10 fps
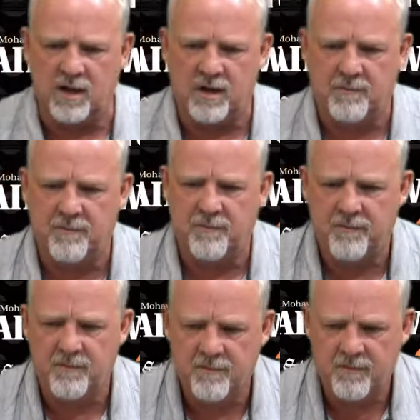I'm
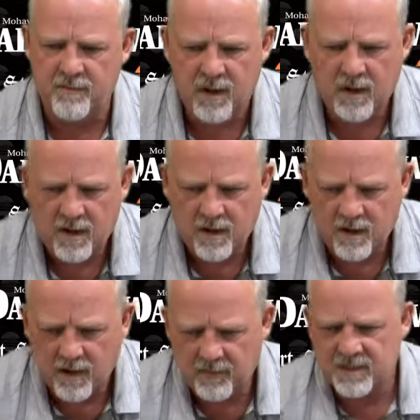
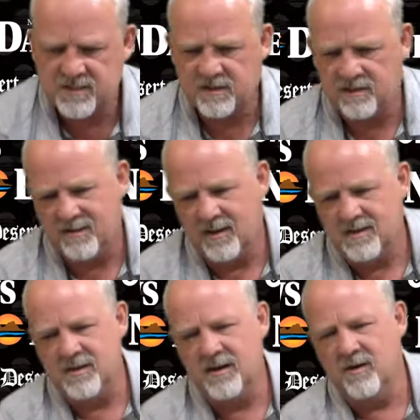guessing
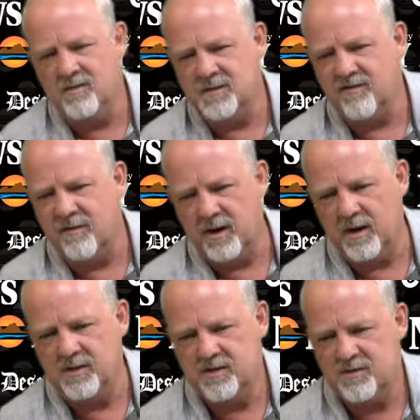Cindy knows
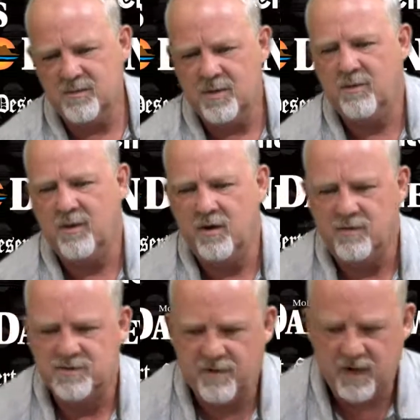everybody, so she probably
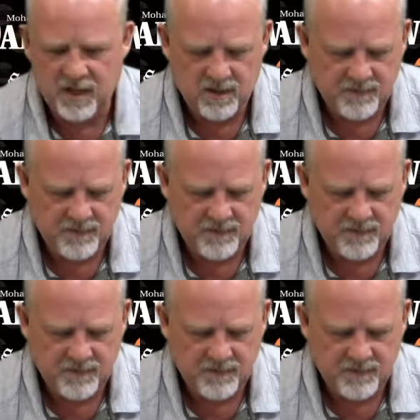knows Renee.